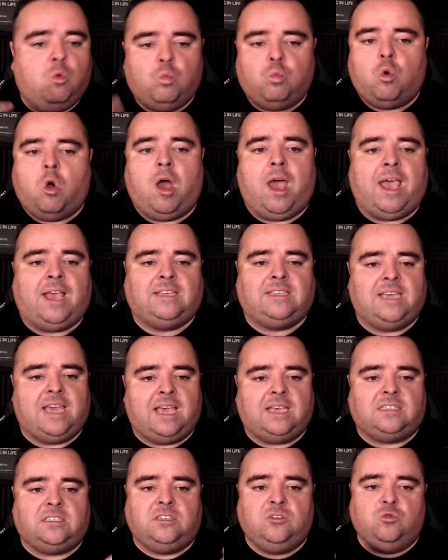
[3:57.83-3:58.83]
What is
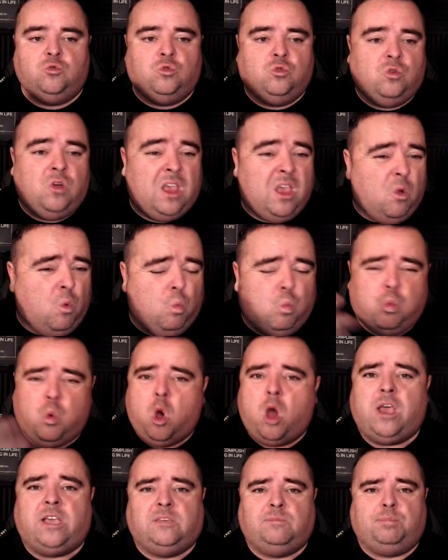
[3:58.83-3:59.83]
SEO?
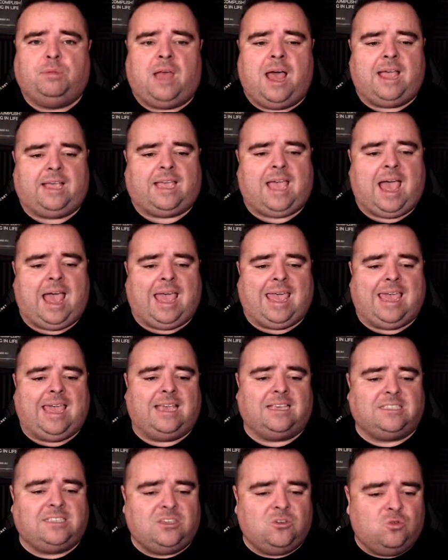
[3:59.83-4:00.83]
What is black hat
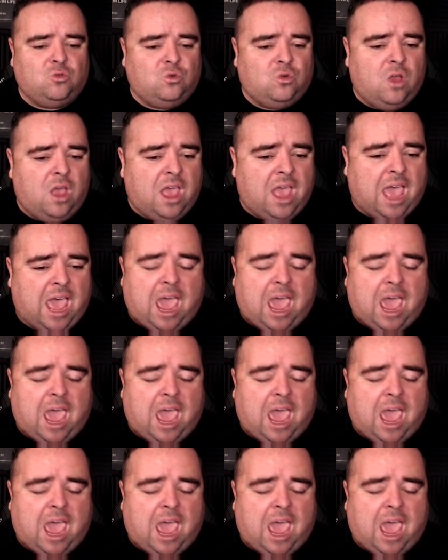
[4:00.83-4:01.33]
SEO?